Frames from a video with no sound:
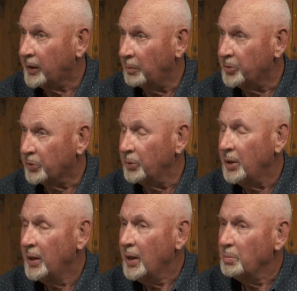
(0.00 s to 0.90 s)
come true,
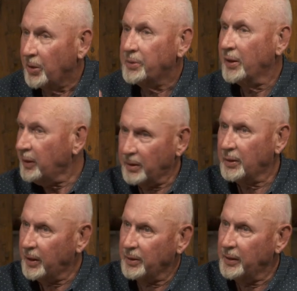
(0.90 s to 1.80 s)

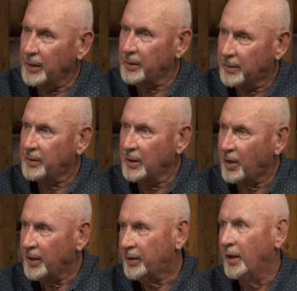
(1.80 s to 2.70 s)
particularly the
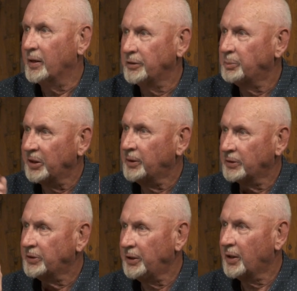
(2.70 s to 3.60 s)
archives,
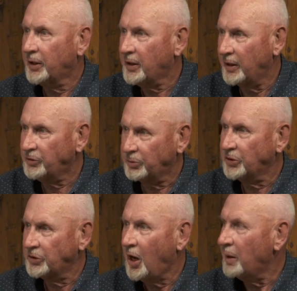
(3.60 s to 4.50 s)
because the archives
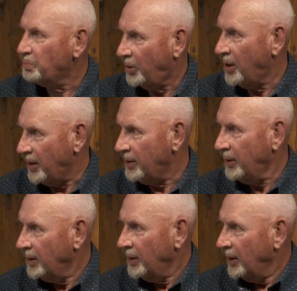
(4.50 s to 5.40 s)
was not part
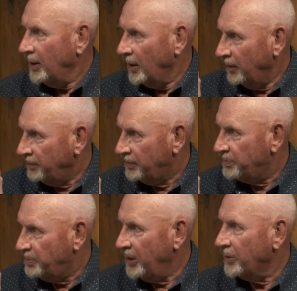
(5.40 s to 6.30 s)
of
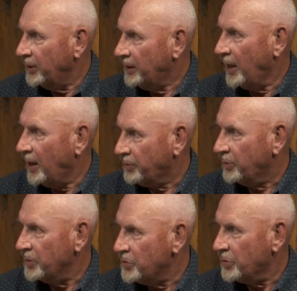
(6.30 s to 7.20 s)
Peter and
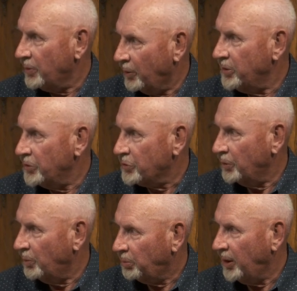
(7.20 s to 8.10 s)
Catharine's
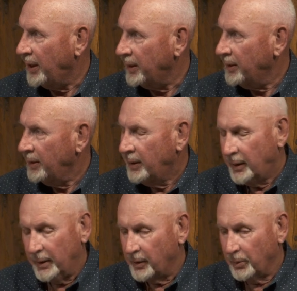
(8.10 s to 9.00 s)
original plan.
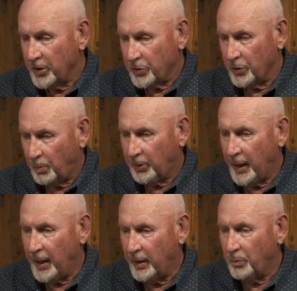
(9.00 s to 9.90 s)
Their original
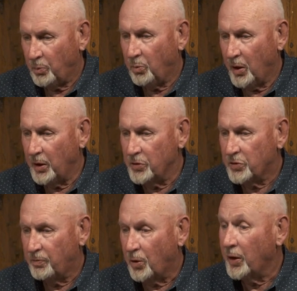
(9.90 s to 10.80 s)
plan
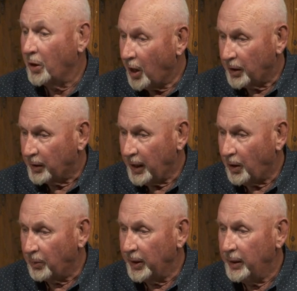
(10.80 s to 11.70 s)
was for an art
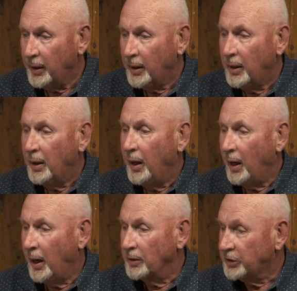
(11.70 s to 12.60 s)
gallery,
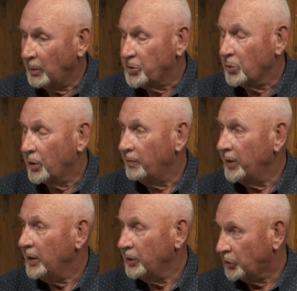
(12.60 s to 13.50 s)
uh, some sort of a
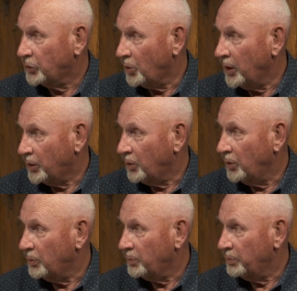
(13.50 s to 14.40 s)

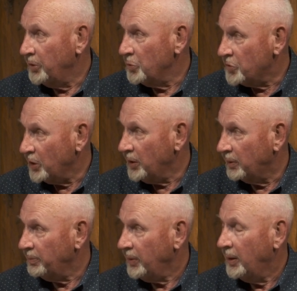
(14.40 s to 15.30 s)
historical museum,